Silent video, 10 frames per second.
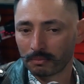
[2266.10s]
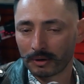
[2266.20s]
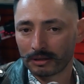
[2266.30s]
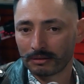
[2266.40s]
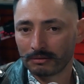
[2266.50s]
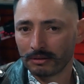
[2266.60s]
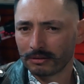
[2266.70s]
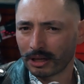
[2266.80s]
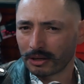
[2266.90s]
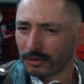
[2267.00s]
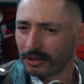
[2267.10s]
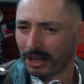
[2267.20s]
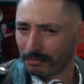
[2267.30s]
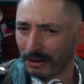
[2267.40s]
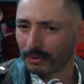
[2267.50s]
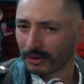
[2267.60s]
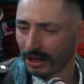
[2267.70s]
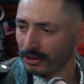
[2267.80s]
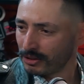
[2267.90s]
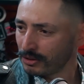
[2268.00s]
what, the good that people
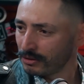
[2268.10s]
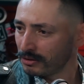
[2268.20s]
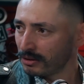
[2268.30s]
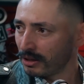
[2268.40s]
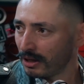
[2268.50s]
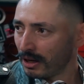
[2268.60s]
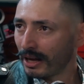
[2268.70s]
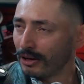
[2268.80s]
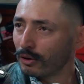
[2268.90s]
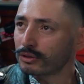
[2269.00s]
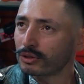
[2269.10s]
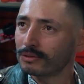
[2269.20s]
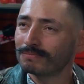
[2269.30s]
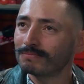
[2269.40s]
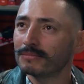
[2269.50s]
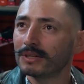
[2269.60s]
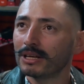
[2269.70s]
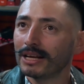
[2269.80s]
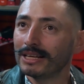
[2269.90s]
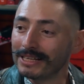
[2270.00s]
can do. And also,
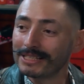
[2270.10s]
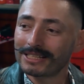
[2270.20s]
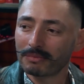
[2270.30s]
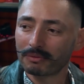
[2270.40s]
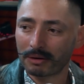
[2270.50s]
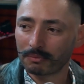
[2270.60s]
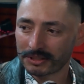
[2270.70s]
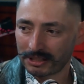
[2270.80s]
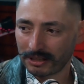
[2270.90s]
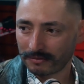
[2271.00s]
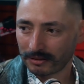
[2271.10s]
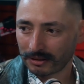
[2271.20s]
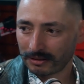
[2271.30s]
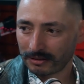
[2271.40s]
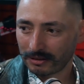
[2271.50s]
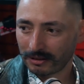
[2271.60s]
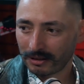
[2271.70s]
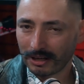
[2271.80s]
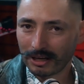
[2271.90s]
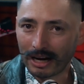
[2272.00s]
this time around was different.
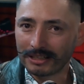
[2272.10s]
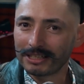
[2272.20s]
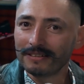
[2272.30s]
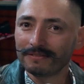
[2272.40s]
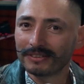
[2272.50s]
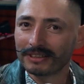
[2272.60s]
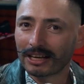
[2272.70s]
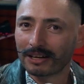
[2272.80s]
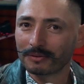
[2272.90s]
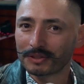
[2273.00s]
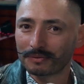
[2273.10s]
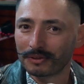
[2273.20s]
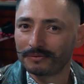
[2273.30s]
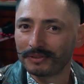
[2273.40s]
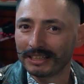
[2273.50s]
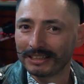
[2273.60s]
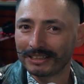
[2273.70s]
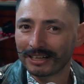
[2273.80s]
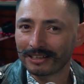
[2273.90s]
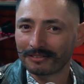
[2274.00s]
I didn't feel like I was fulfilling
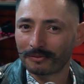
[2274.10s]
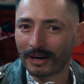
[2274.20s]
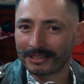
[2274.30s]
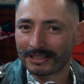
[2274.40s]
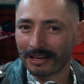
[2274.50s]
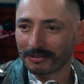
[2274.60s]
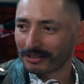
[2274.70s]
that white savior